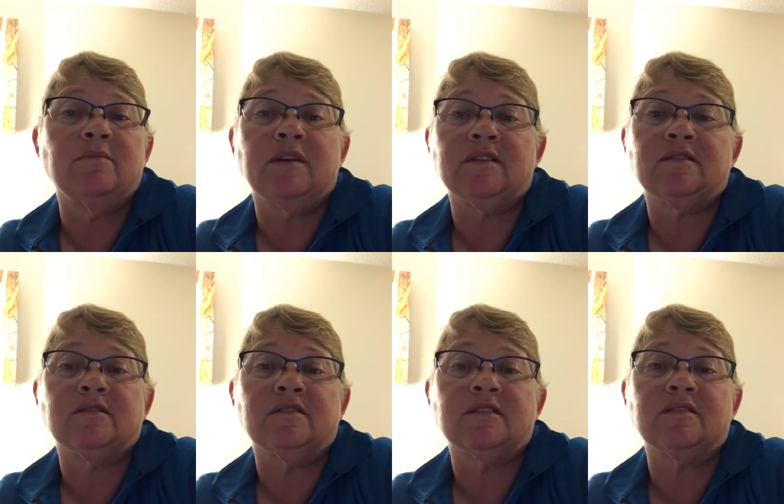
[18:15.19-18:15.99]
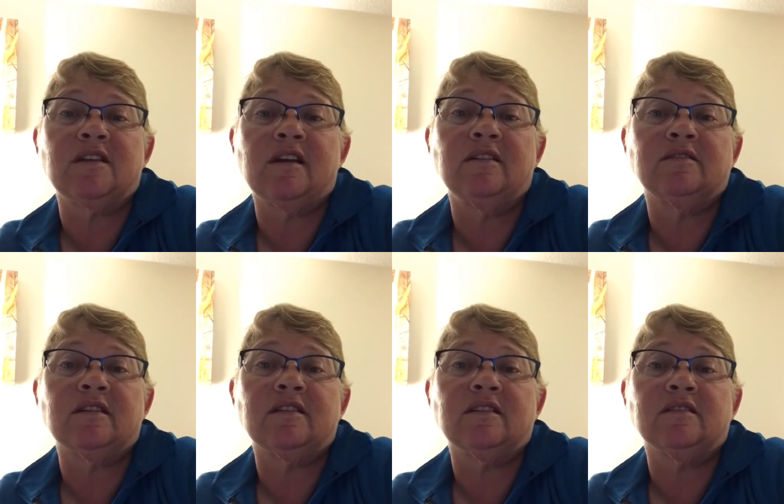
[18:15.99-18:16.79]
I'm guessing, 6 days.
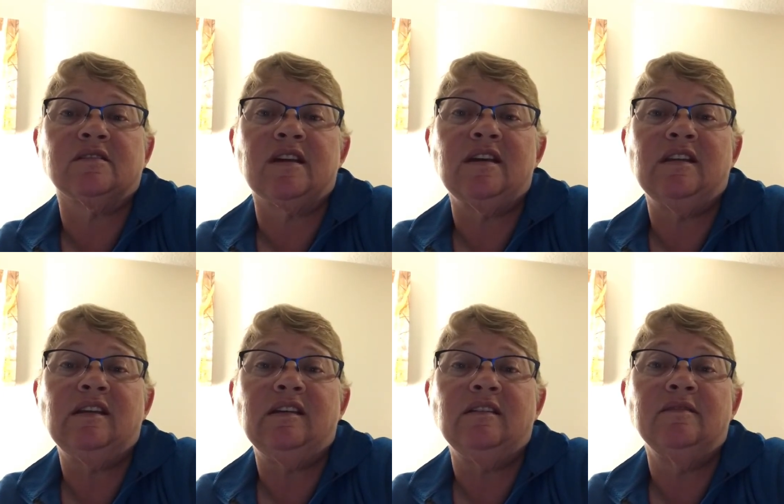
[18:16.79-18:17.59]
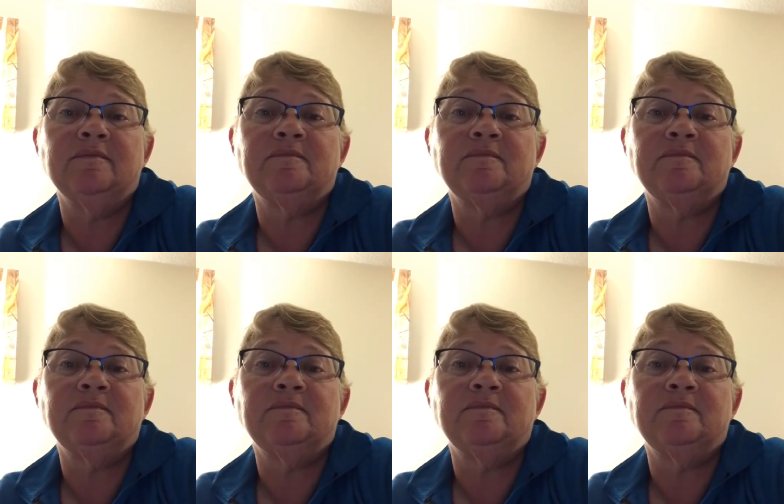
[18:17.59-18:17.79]
I think it's 89